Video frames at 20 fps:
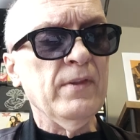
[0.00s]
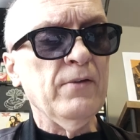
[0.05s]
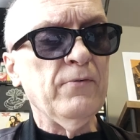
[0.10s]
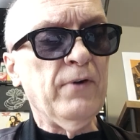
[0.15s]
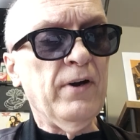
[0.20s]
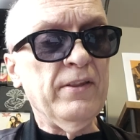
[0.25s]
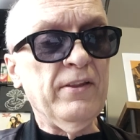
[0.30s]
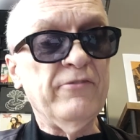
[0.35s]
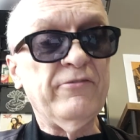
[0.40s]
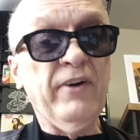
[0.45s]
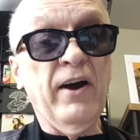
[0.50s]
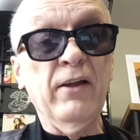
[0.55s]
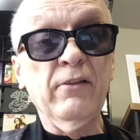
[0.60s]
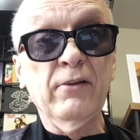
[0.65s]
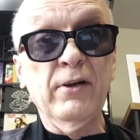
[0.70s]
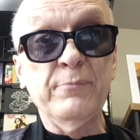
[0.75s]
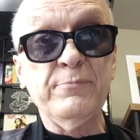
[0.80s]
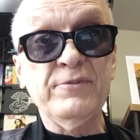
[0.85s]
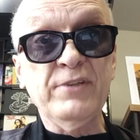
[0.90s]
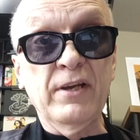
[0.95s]
Well, the
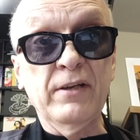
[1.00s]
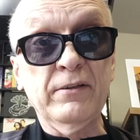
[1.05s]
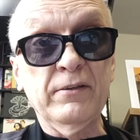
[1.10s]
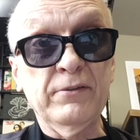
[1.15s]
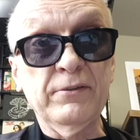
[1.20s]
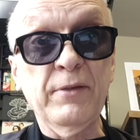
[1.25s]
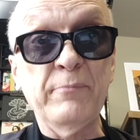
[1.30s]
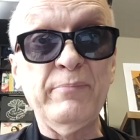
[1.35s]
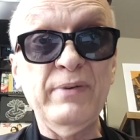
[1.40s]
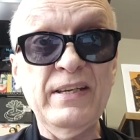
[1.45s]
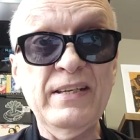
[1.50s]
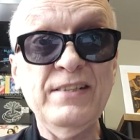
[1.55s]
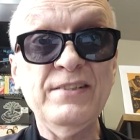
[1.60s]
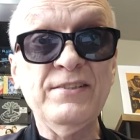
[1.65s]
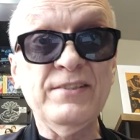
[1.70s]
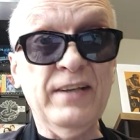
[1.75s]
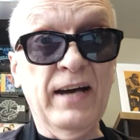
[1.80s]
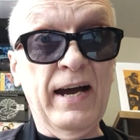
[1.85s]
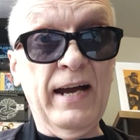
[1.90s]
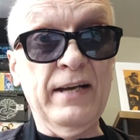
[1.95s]
follow-up single, the
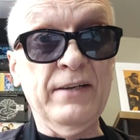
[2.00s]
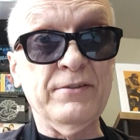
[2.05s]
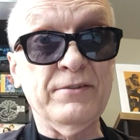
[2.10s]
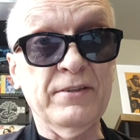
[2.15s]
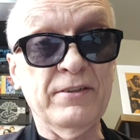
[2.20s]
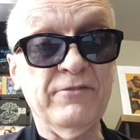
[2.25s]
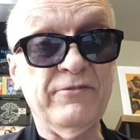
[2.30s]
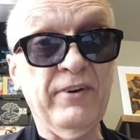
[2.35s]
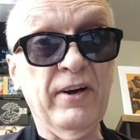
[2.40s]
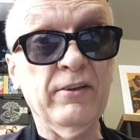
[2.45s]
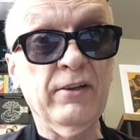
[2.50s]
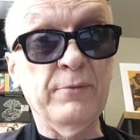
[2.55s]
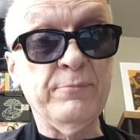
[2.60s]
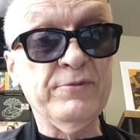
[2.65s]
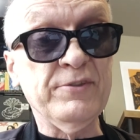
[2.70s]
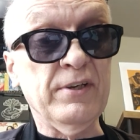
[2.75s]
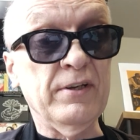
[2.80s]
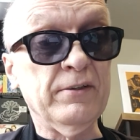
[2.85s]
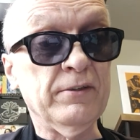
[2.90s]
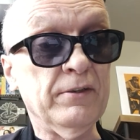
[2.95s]
B-side to the follow-up
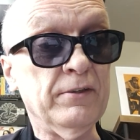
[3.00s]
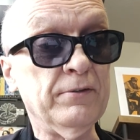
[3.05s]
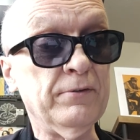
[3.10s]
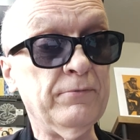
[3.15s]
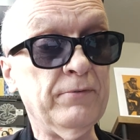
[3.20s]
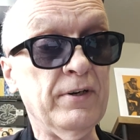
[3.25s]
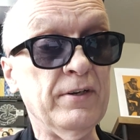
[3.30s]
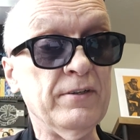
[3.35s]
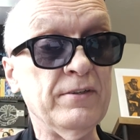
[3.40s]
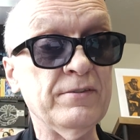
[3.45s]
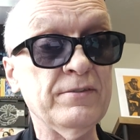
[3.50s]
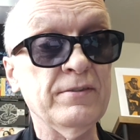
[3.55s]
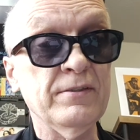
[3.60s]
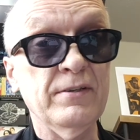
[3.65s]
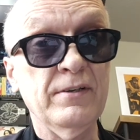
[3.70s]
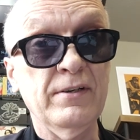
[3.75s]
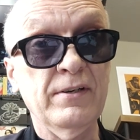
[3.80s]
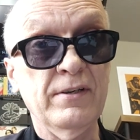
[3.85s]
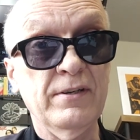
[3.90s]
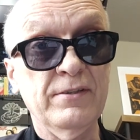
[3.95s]
single was
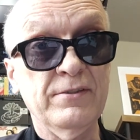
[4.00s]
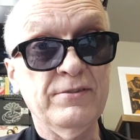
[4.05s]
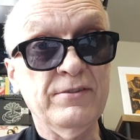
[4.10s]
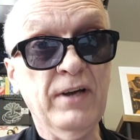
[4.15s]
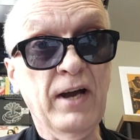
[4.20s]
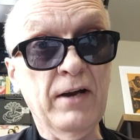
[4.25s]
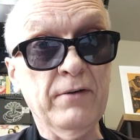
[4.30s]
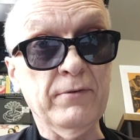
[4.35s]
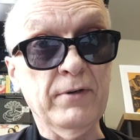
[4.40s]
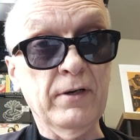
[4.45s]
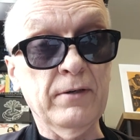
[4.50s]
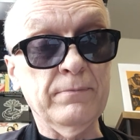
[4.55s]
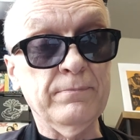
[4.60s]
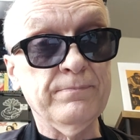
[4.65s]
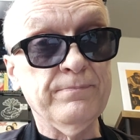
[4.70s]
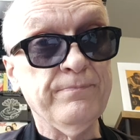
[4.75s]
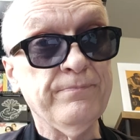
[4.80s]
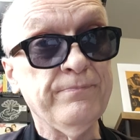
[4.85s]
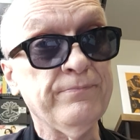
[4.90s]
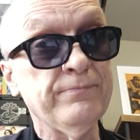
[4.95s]
Sorrow.
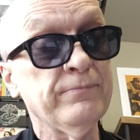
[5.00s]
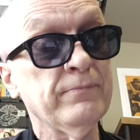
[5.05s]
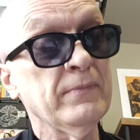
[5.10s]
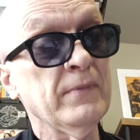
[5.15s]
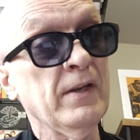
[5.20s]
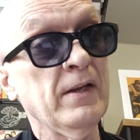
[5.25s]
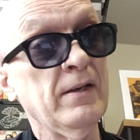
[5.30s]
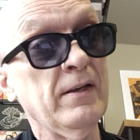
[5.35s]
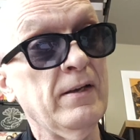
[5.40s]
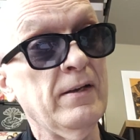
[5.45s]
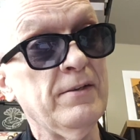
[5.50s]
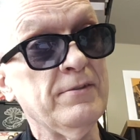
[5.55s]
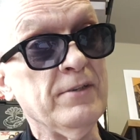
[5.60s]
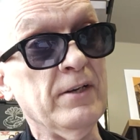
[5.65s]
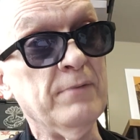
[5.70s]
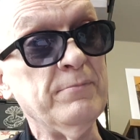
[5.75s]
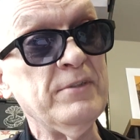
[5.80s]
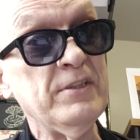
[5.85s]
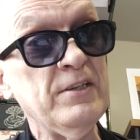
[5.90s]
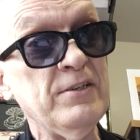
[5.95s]

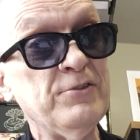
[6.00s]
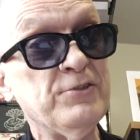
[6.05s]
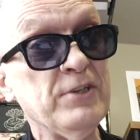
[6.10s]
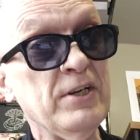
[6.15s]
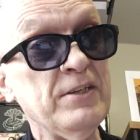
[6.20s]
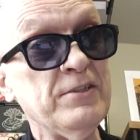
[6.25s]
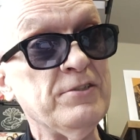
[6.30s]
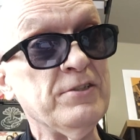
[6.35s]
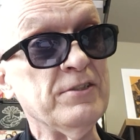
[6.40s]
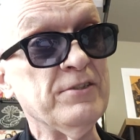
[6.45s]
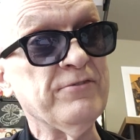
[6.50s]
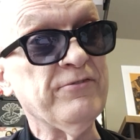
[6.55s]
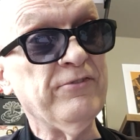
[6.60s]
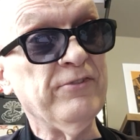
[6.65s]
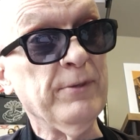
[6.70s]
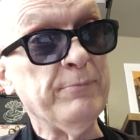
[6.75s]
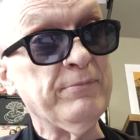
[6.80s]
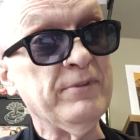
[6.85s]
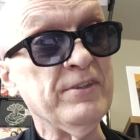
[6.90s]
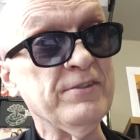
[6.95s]
Some DJs just
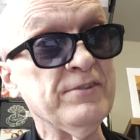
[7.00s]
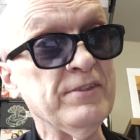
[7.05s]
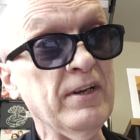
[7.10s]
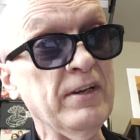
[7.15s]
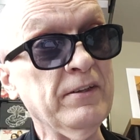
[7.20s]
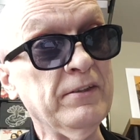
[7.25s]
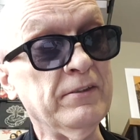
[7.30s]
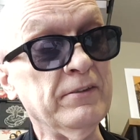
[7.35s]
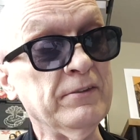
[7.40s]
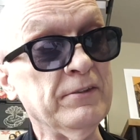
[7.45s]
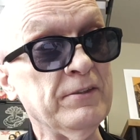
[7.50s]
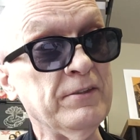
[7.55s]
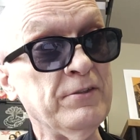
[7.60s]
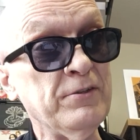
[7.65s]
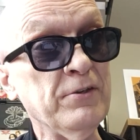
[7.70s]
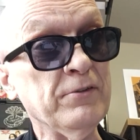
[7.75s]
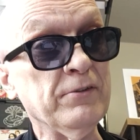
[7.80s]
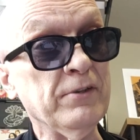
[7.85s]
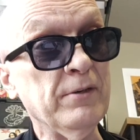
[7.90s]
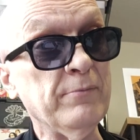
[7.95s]
flipped the single in
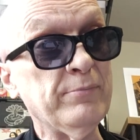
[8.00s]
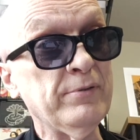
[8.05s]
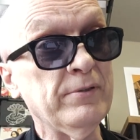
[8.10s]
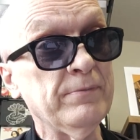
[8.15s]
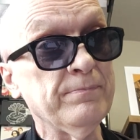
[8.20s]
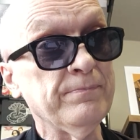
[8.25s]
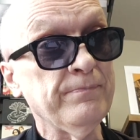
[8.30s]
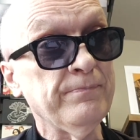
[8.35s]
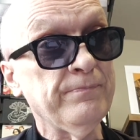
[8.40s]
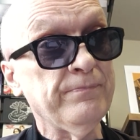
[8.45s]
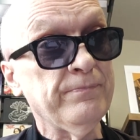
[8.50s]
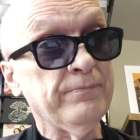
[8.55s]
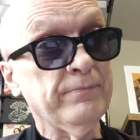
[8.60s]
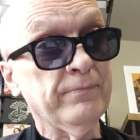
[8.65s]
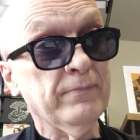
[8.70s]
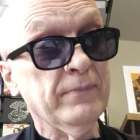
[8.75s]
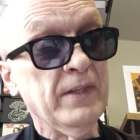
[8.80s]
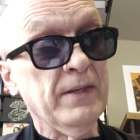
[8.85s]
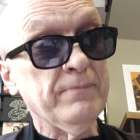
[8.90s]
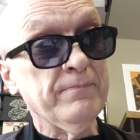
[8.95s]
Europe,
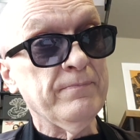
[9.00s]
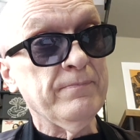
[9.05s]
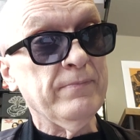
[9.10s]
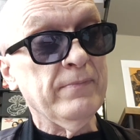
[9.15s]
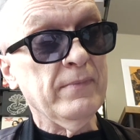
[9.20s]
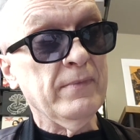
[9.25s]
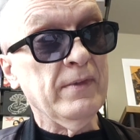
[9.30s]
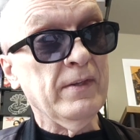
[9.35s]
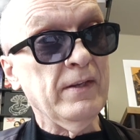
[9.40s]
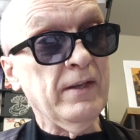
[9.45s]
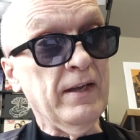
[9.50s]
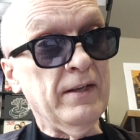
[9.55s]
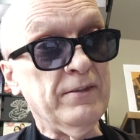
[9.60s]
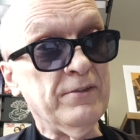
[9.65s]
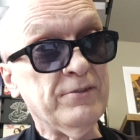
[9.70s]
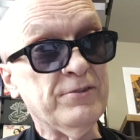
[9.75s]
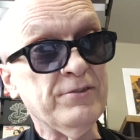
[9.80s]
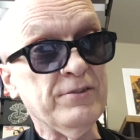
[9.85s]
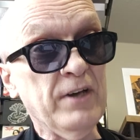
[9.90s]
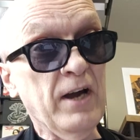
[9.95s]

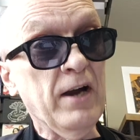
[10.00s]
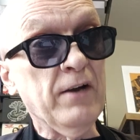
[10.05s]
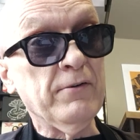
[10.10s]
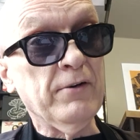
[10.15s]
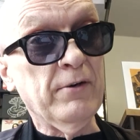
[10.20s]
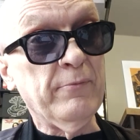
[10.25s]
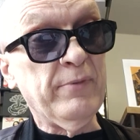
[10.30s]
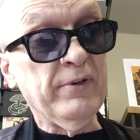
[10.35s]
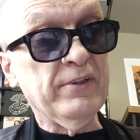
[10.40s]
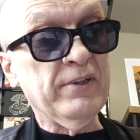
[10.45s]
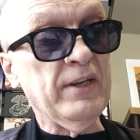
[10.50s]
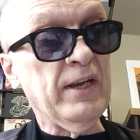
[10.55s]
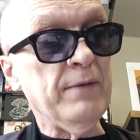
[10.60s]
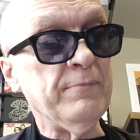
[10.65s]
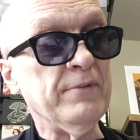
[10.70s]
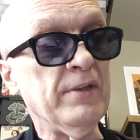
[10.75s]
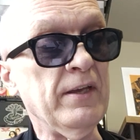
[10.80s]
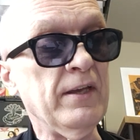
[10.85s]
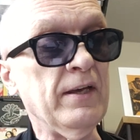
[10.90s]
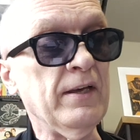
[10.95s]
and Sorrow
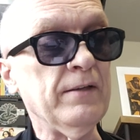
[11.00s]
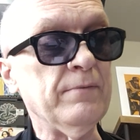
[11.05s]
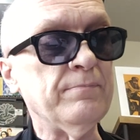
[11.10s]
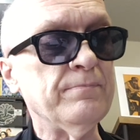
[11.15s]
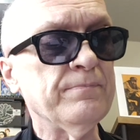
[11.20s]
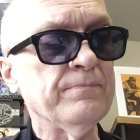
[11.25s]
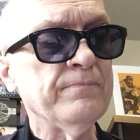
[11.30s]
became the hit.